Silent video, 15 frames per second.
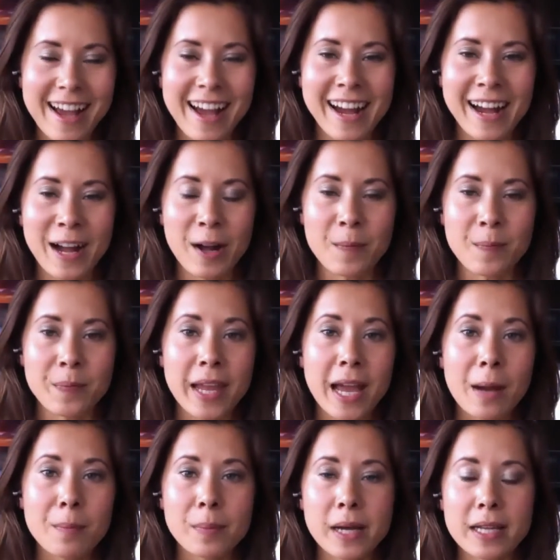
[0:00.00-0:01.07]

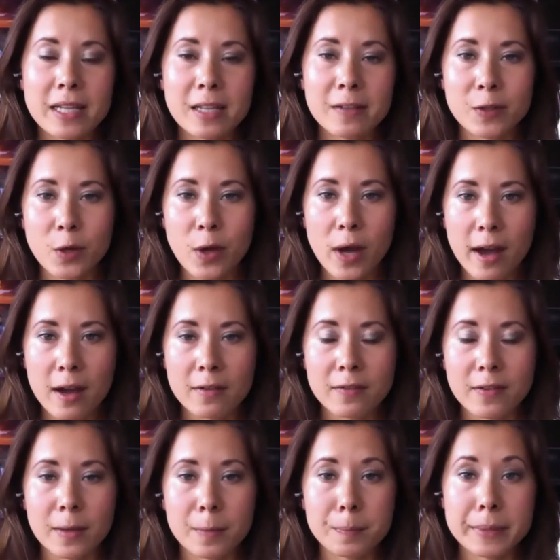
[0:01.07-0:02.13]
But if you have
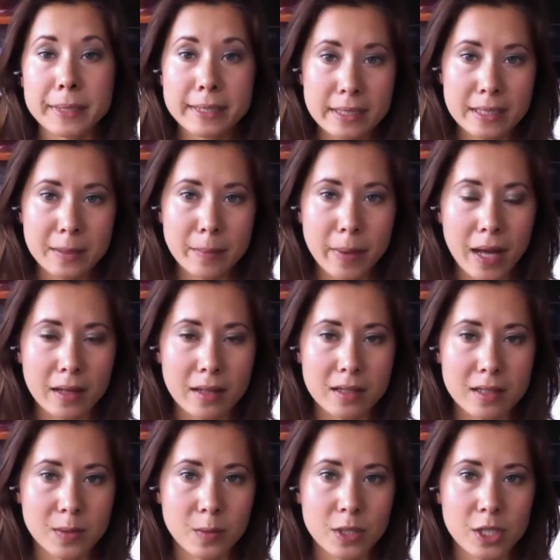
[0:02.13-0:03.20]
a Pitta
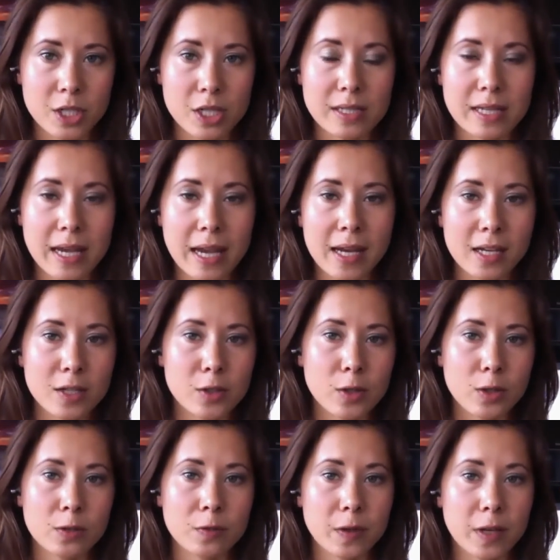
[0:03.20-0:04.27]
imbalance, which is any
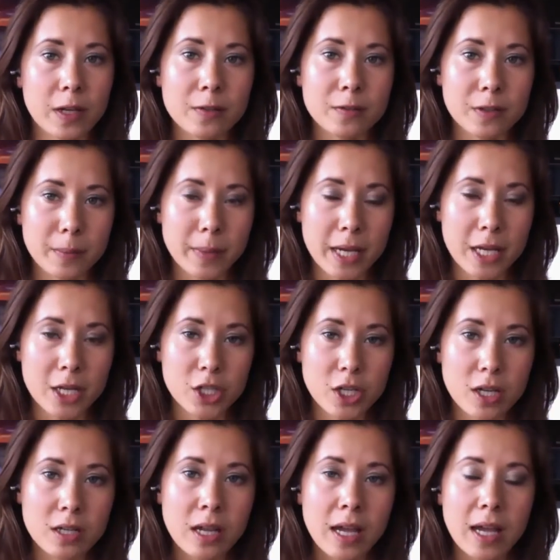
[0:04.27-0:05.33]
sort of
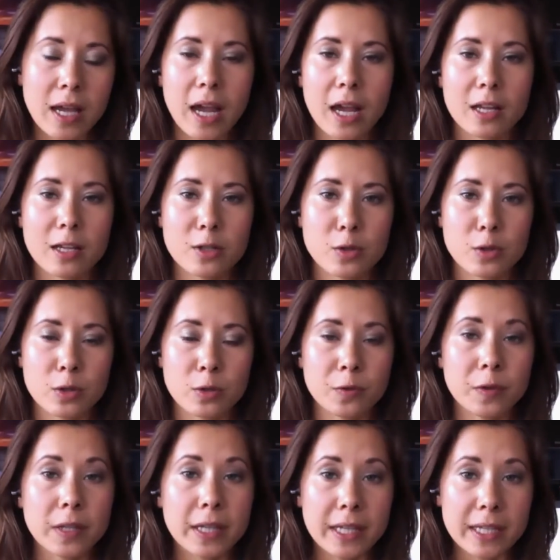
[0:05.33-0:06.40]
inflammation, any sort of
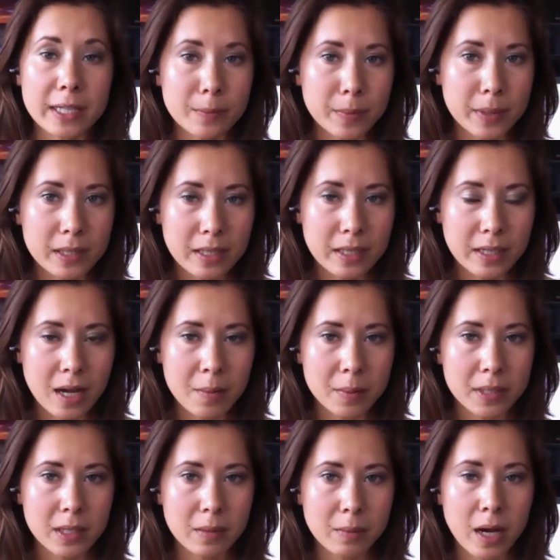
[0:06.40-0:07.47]
heat building up
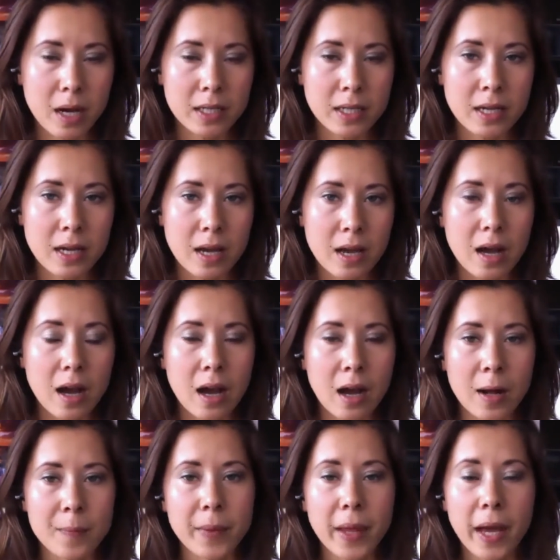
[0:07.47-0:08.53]
in the body,
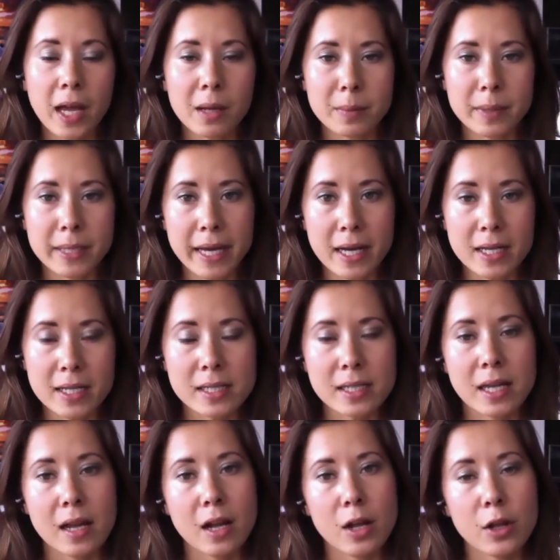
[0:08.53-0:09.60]
IBS,
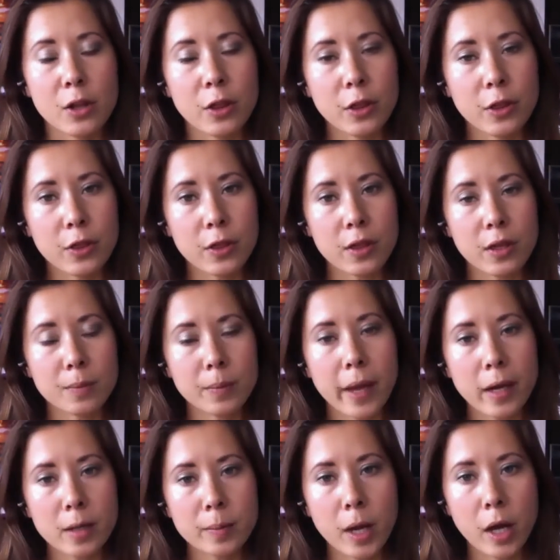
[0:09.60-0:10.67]

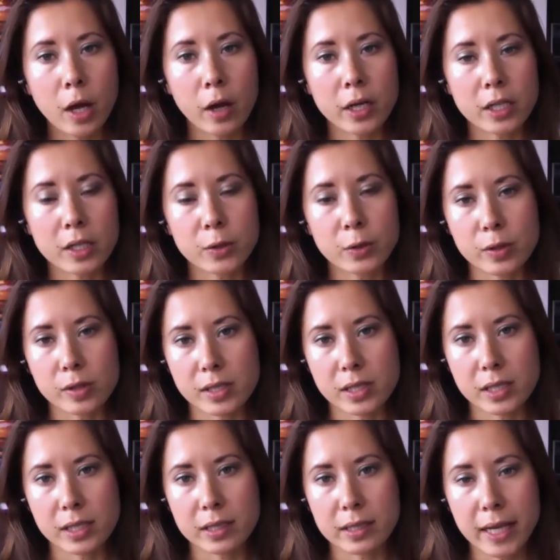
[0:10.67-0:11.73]
microbiotic
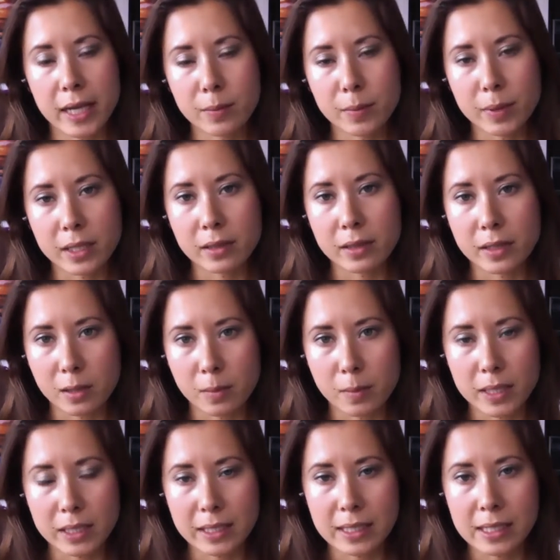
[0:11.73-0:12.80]
cuisine can be a little
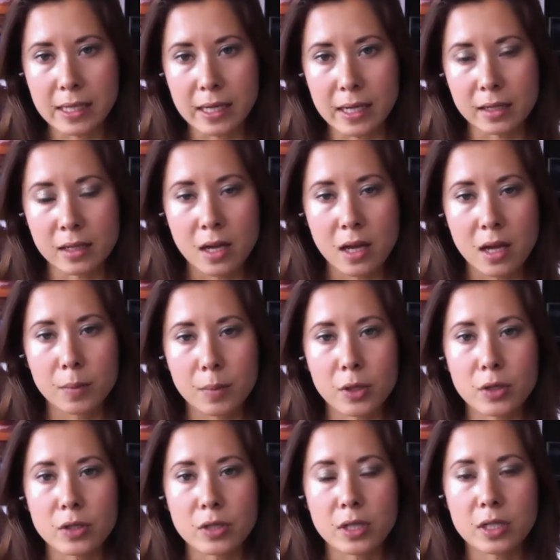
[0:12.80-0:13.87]
bit heating
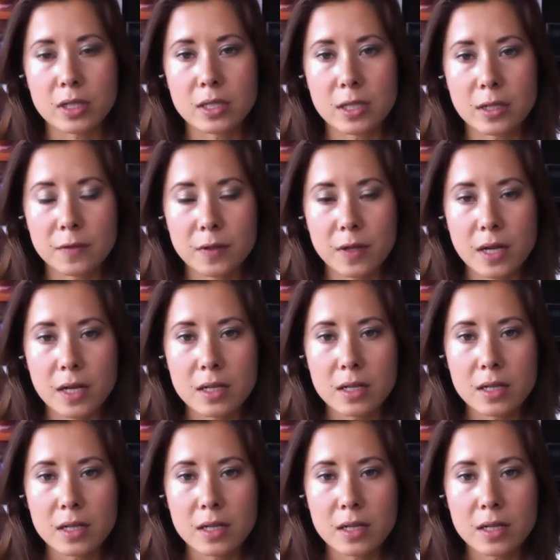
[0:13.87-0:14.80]
because there are different